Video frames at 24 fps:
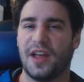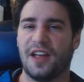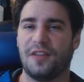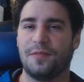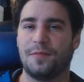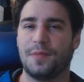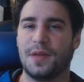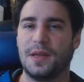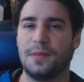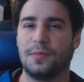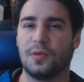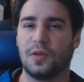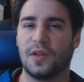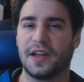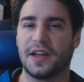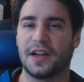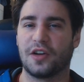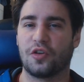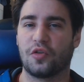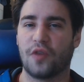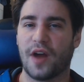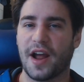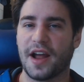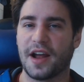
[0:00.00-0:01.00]
have people like
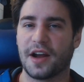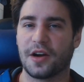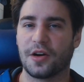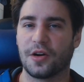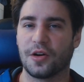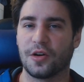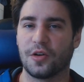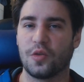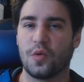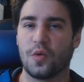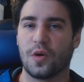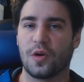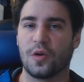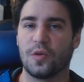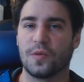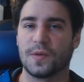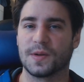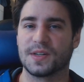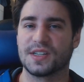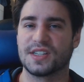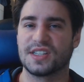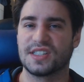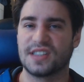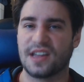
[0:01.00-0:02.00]
Cracker who are over
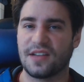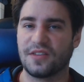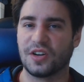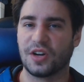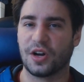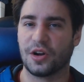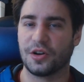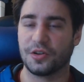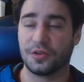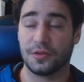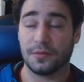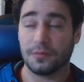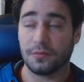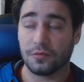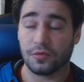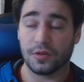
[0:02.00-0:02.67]
700,